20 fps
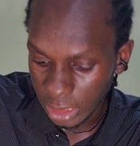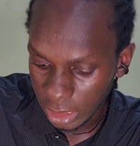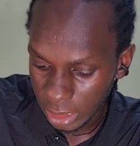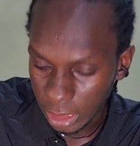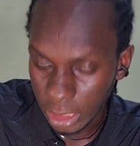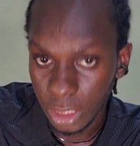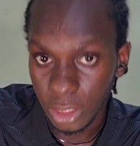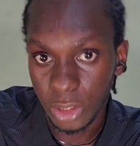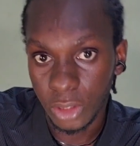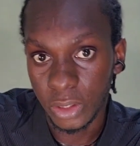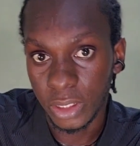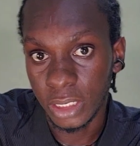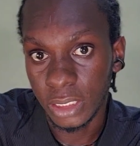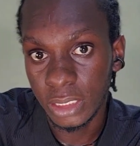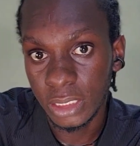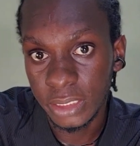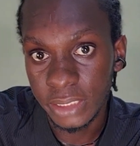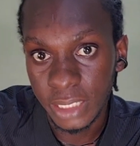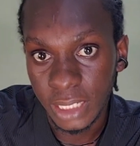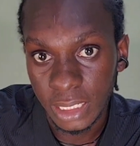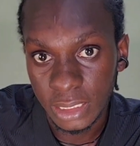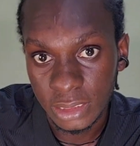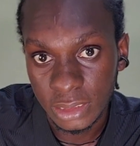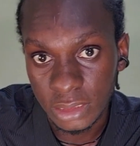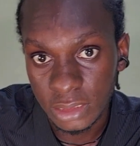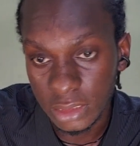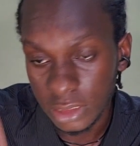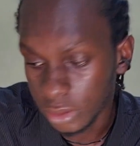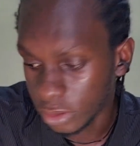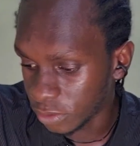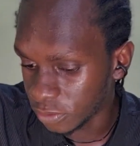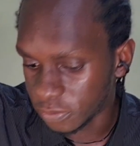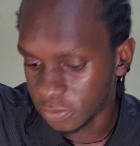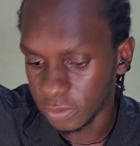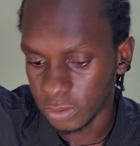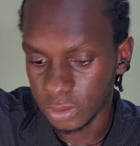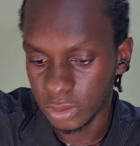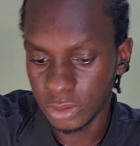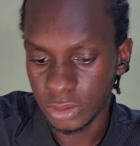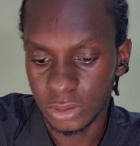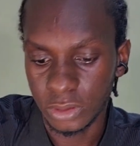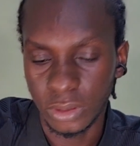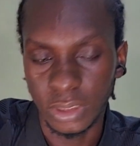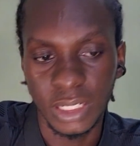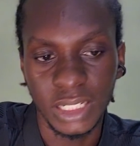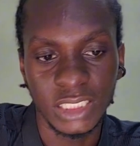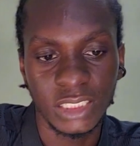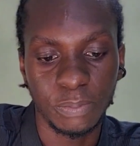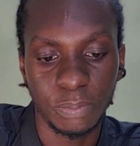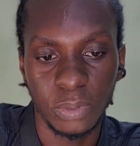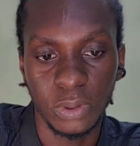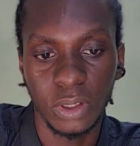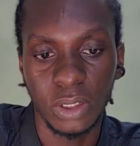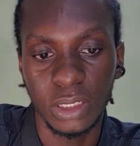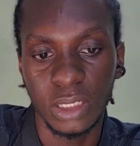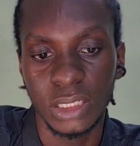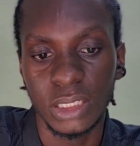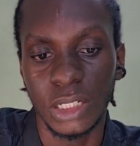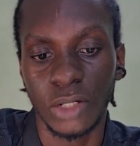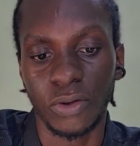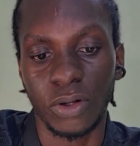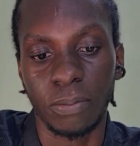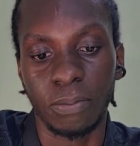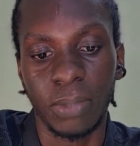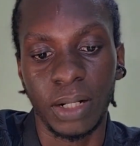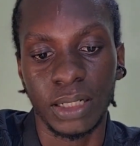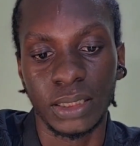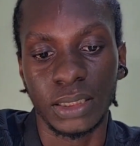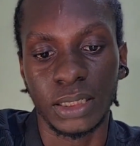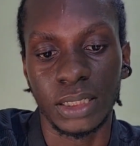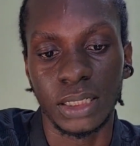and currently they are at 0 volts. So let's plug in our battery.